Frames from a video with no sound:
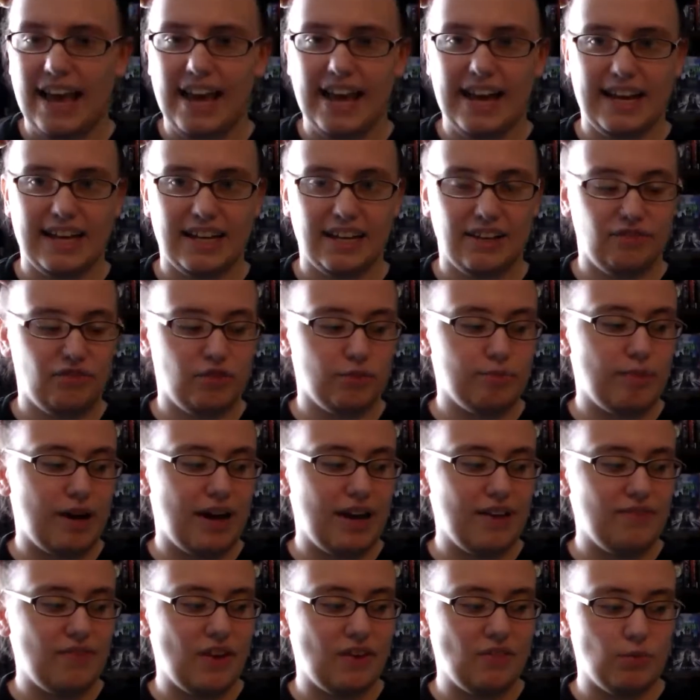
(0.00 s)
And for
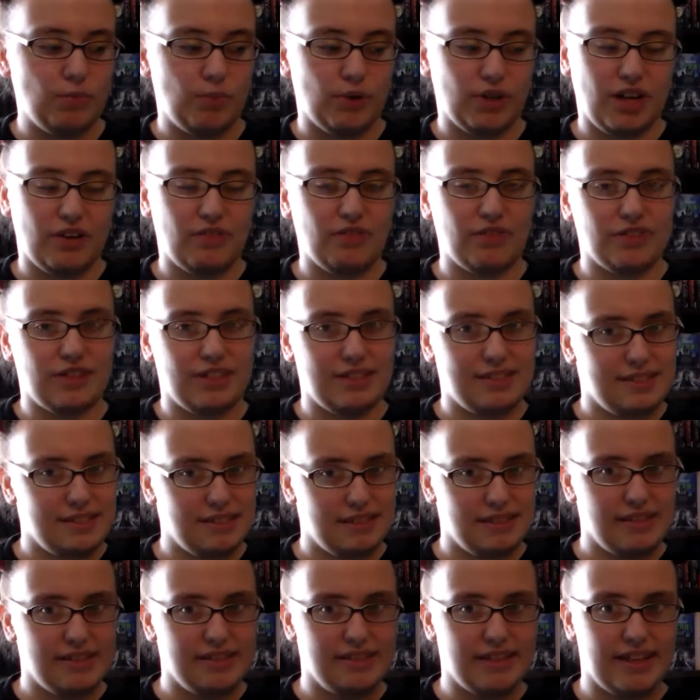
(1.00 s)
my favorite book cover of this
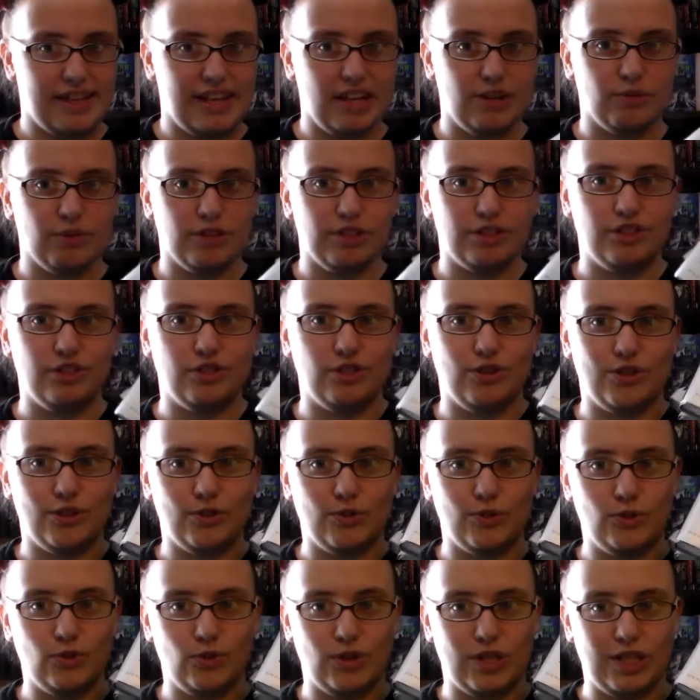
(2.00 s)
series, I can't really choose
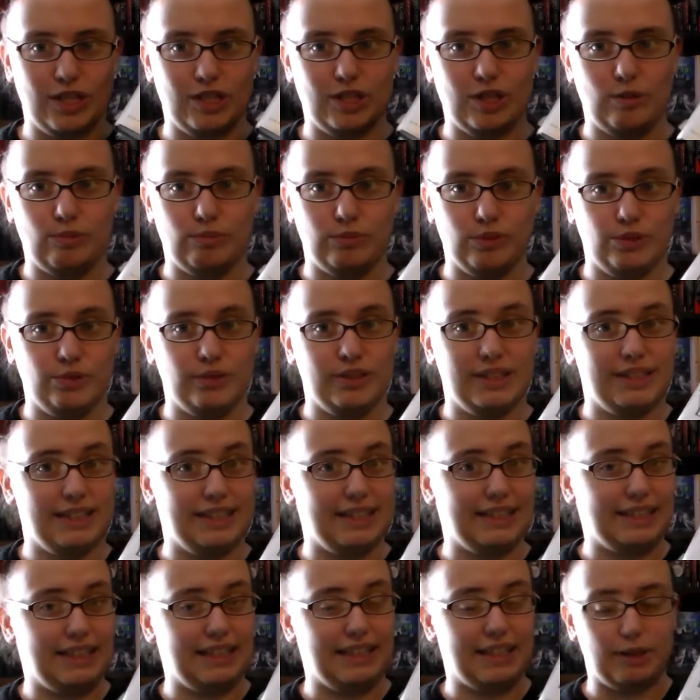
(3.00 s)
between Blue
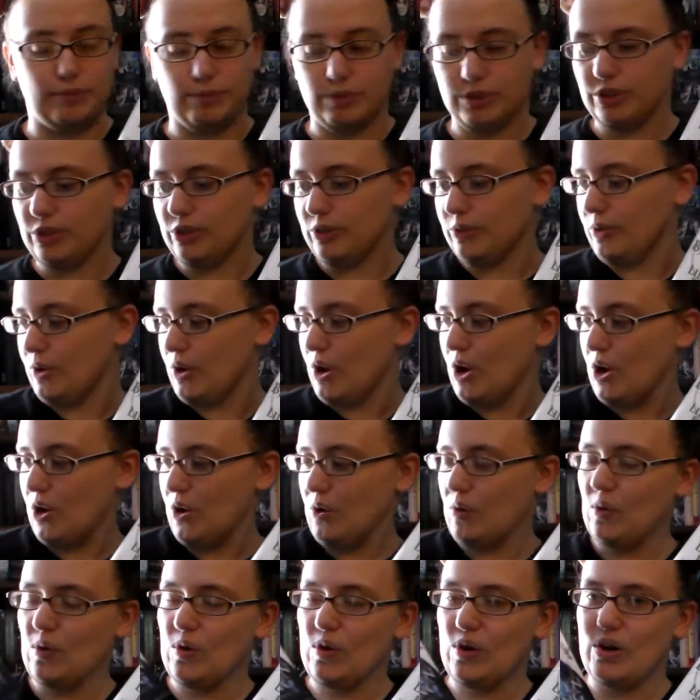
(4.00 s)
Lily Lily Blue
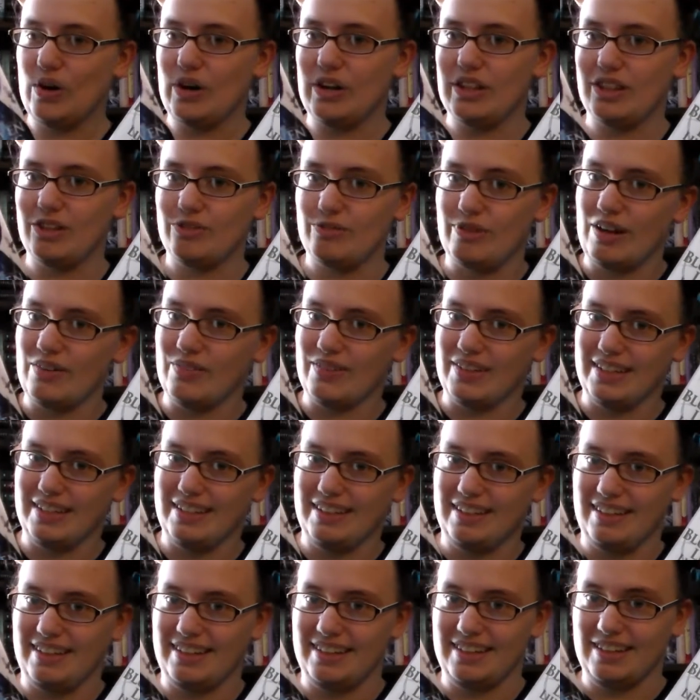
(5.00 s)
or The Raven
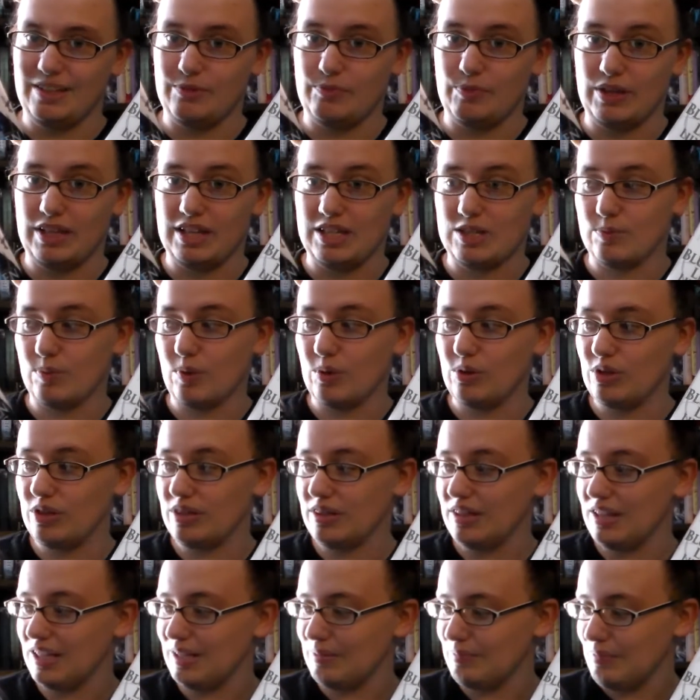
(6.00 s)
King, because both
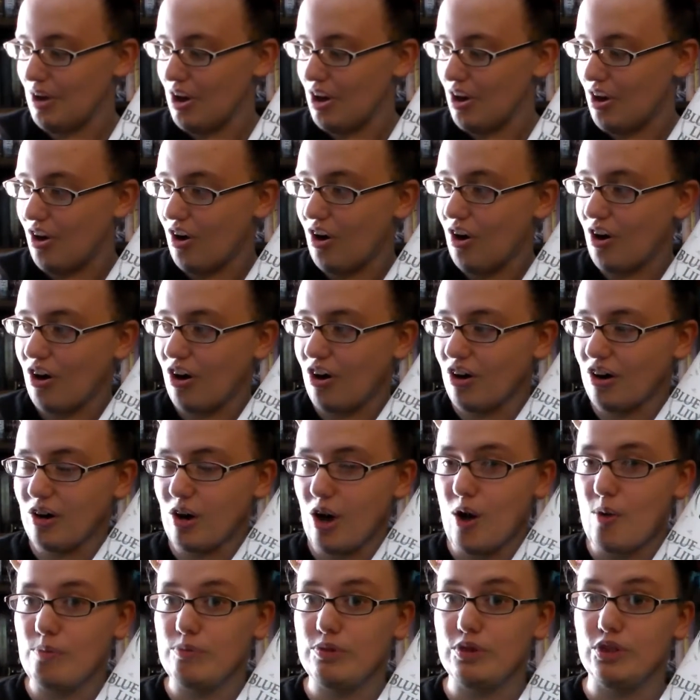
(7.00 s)
of them
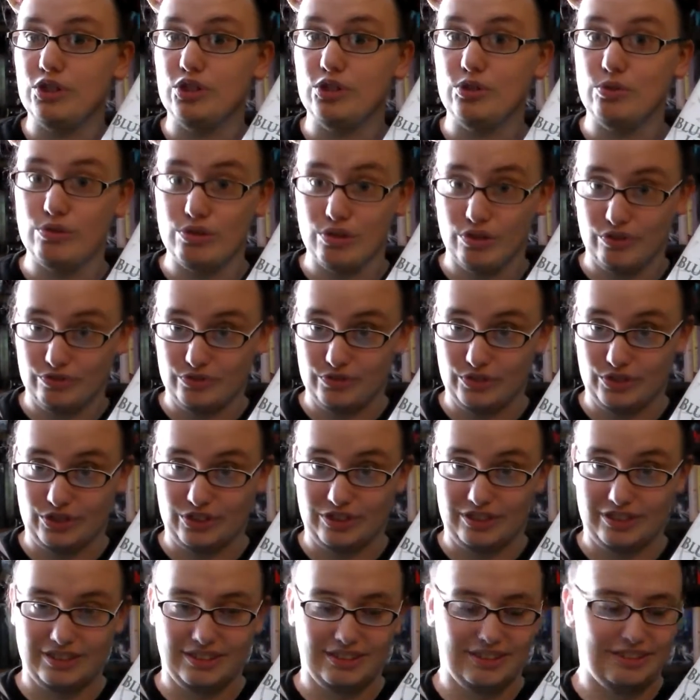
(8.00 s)
are
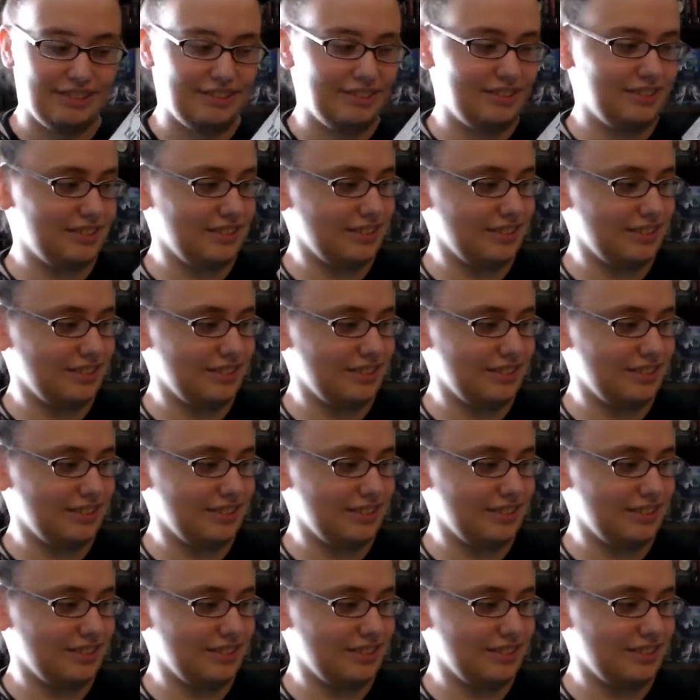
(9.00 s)
beautiful.